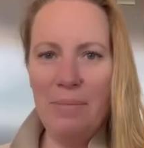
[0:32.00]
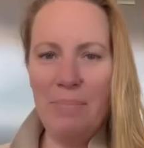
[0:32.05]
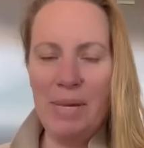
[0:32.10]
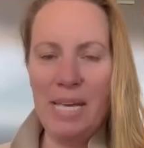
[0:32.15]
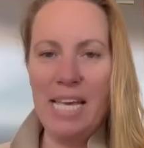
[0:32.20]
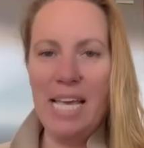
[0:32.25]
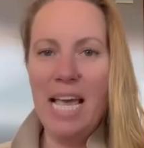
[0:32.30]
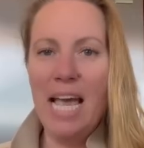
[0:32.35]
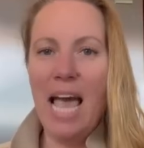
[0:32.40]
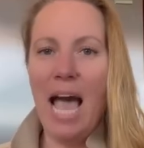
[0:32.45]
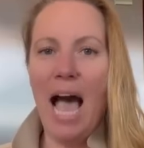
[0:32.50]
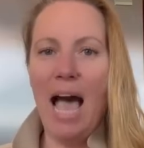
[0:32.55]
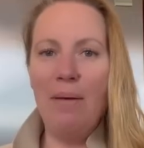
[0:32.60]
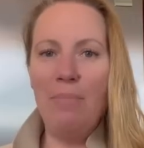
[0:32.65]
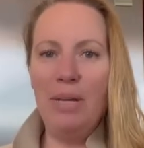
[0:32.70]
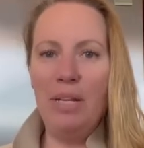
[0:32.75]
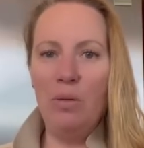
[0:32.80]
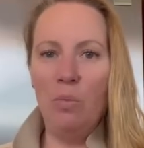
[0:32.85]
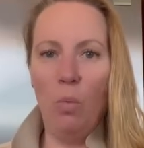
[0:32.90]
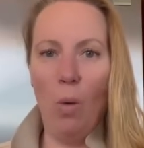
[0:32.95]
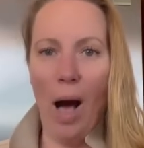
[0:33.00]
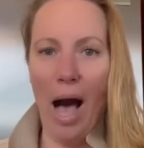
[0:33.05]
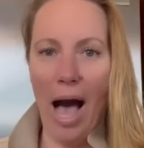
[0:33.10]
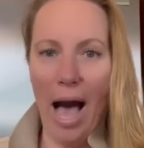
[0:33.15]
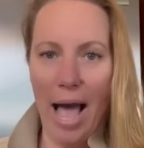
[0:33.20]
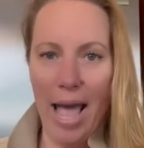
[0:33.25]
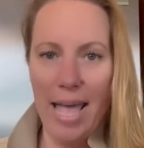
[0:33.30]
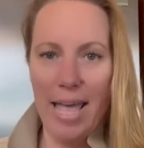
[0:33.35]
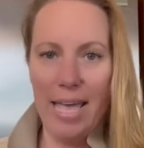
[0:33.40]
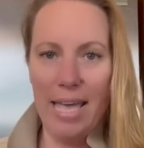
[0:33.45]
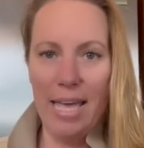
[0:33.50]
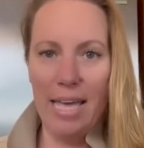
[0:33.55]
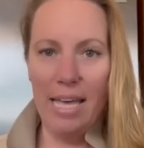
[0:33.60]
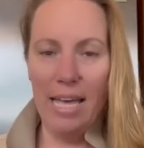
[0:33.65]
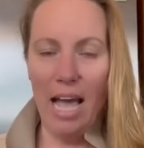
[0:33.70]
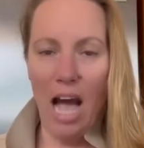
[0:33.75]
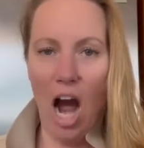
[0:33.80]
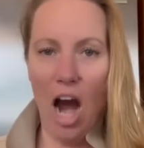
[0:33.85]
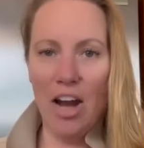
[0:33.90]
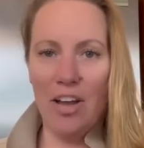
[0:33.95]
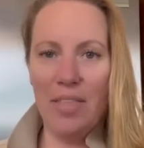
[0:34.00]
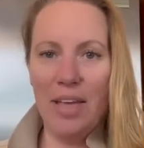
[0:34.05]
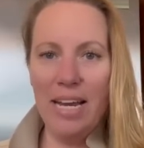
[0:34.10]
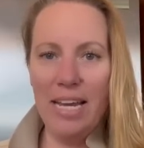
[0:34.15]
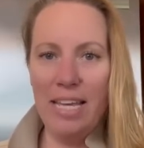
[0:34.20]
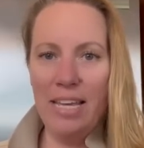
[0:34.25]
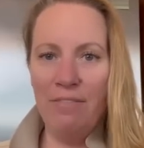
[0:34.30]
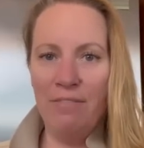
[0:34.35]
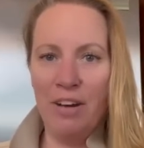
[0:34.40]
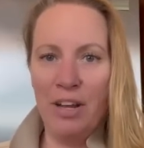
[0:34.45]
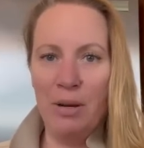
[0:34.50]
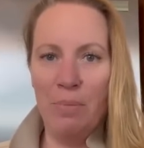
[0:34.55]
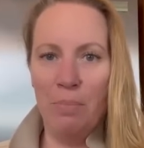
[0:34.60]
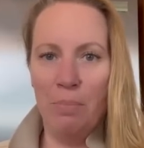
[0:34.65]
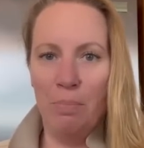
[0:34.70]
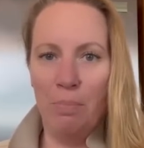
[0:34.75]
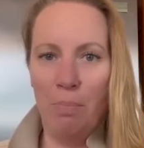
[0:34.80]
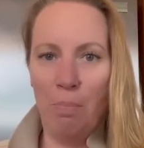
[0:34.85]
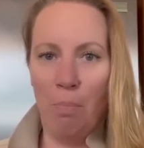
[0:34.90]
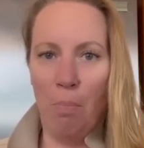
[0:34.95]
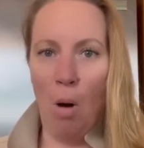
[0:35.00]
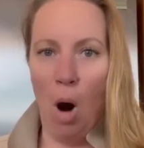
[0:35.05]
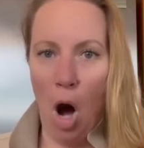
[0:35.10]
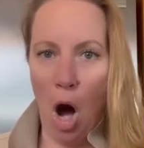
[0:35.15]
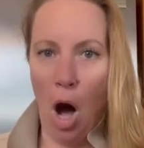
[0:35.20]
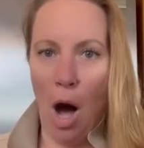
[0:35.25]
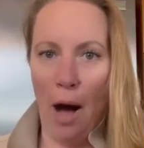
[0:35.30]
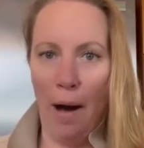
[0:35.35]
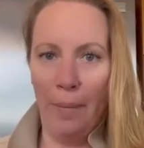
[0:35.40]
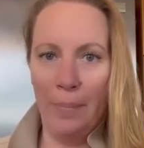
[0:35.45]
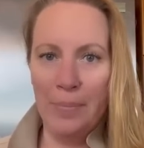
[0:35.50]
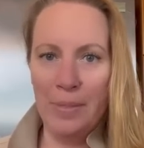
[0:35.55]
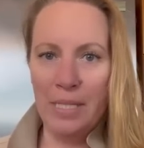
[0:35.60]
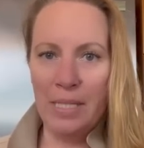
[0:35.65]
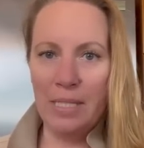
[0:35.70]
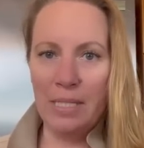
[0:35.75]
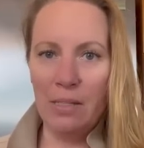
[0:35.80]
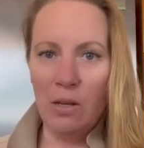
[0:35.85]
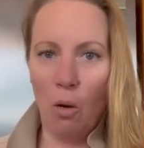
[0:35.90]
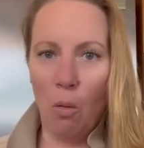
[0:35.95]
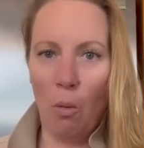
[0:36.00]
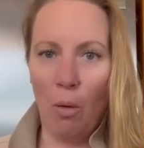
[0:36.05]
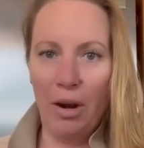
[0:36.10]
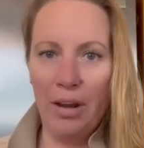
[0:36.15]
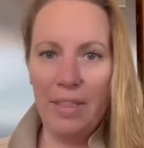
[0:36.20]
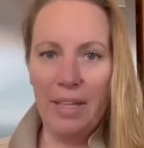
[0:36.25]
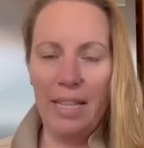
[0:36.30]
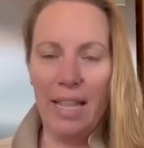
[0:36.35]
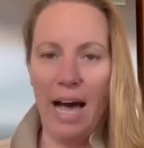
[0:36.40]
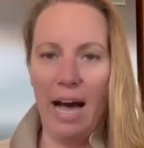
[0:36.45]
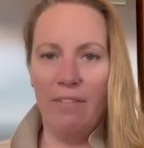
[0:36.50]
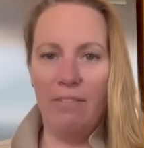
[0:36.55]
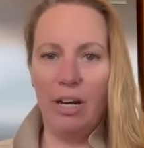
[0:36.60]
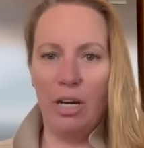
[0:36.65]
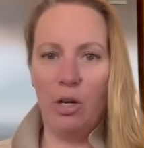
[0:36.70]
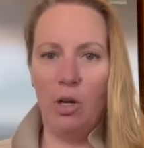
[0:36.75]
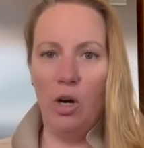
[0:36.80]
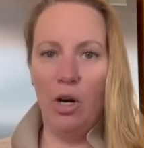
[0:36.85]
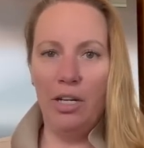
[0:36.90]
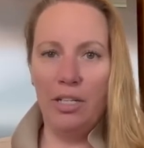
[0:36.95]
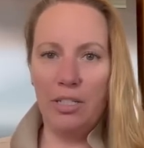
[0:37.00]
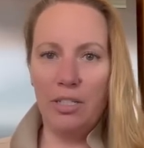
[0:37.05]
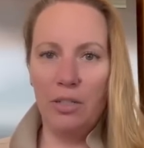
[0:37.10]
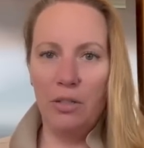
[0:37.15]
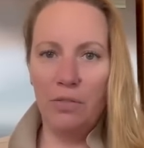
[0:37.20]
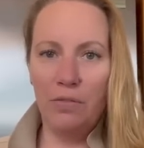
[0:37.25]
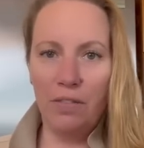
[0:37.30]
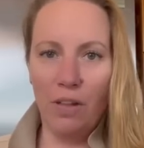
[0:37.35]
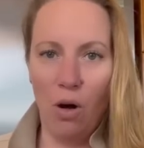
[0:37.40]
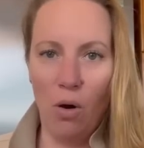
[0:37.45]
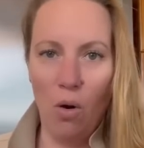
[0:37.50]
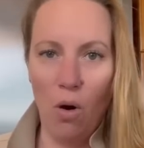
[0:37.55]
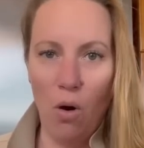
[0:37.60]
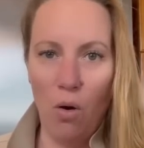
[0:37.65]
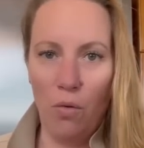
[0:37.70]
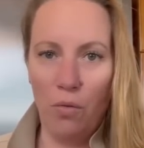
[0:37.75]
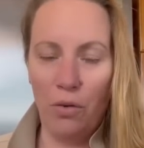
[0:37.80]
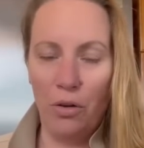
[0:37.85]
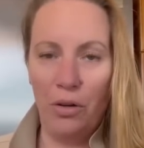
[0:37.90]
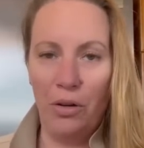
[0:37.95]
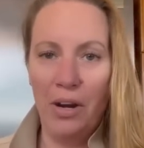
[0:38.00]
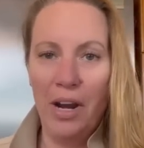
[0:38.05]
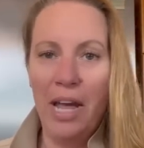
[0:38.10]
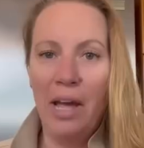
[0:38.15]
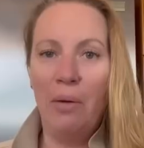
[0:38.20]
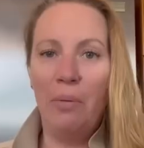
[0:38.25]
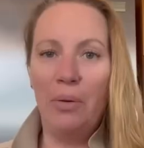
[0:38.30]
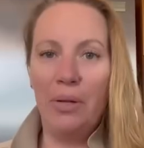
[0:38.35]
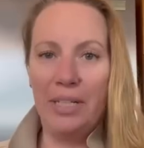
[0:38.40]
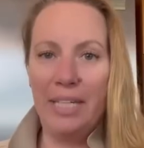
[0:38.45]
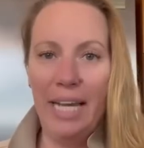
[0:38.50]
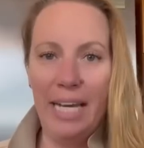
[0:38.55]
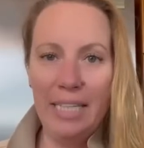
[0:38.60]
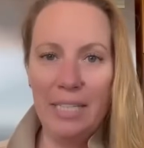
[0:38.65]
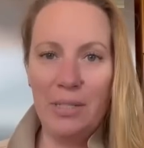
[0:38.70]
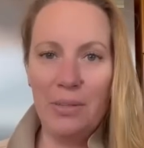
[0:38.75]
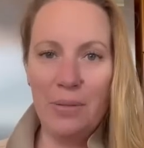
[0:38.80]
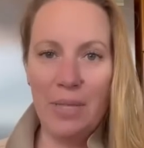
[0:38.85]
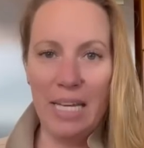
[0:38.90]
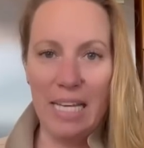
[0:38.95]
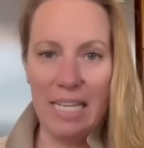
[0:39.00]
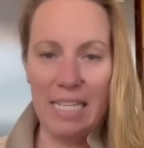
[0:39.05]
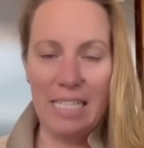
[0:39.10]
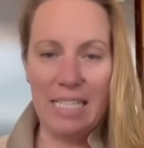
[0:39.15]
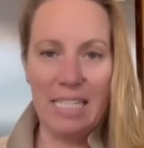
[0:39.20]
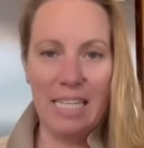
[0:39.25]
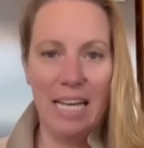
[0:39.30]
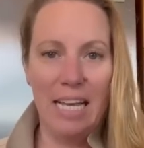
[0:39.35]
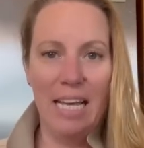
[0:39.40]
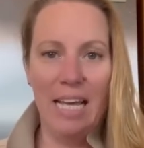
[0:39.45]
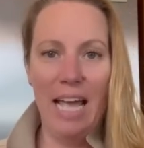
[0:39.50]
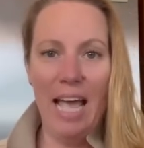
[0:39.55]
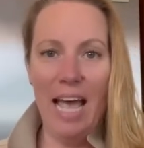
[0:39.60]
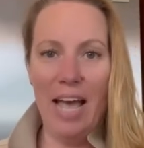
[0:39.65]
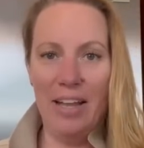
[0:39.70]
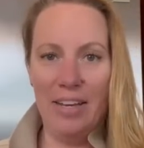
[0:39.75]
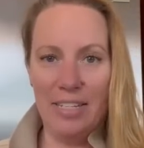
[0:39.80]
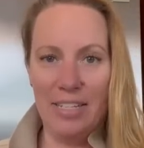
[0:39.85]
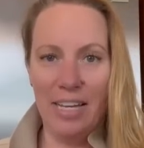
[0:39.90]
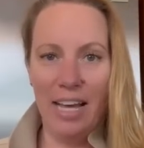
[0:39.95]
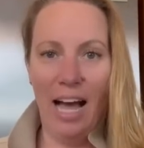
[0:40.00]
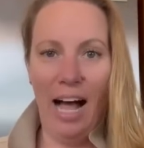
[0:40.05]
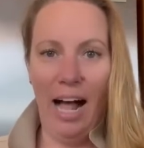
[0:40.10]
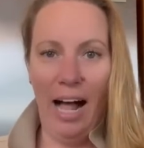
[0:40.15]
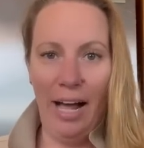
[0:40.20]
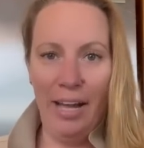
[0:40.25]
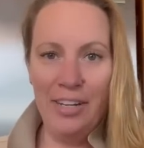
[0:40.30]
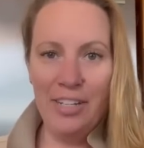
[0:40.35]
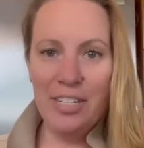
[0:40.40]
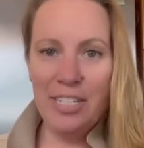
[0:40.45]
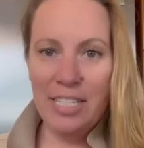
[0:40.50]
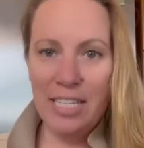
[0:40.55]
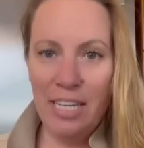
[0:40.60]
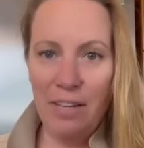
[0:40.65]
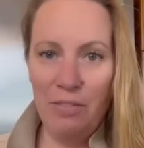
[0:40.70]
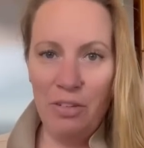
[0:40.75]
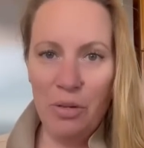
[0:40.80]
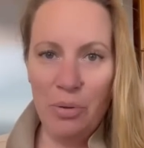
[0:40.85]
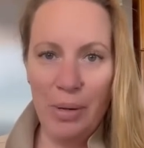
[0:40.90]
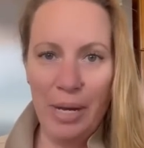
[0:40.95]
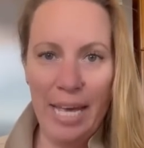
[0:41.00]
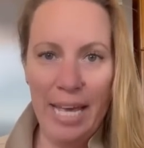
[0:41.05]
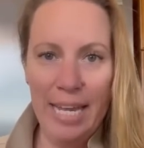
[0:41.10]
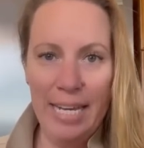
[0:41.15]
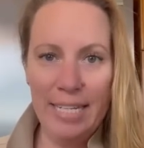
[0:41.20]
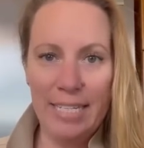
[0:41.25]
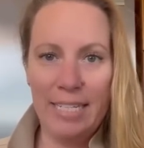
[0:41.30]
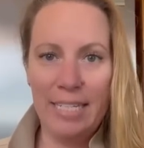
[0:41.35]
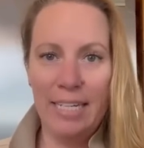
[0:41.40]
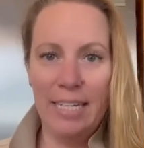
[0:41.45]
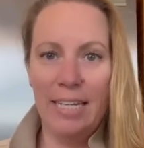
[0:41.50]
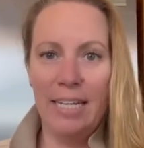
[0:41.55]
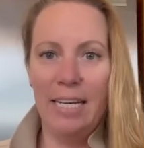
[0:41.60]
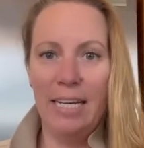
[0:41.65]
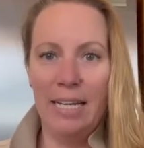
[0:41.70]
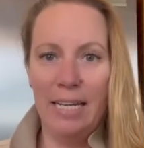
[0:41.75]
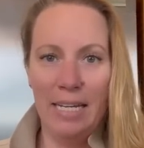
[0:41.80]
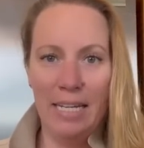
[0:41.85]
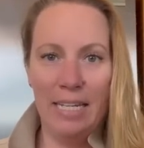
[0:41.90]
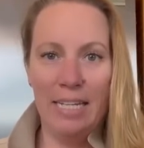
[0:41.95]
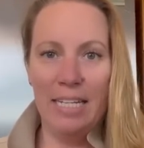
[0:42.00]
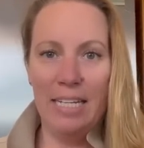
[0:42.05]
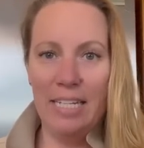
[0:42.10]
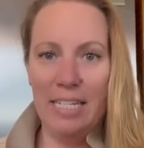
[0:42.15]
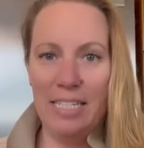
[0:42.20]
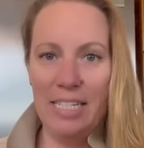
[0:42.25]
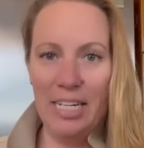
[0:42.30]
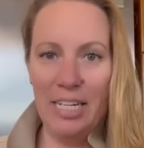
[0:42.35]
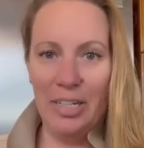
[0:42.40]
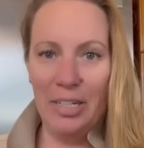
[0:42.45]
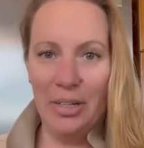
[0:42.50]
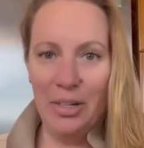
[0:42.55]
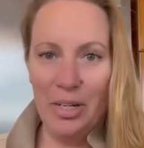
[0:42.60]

me. I mean, why are there even bombs where the lava could flow over? We'll get to this. And I just give you a hint. Dear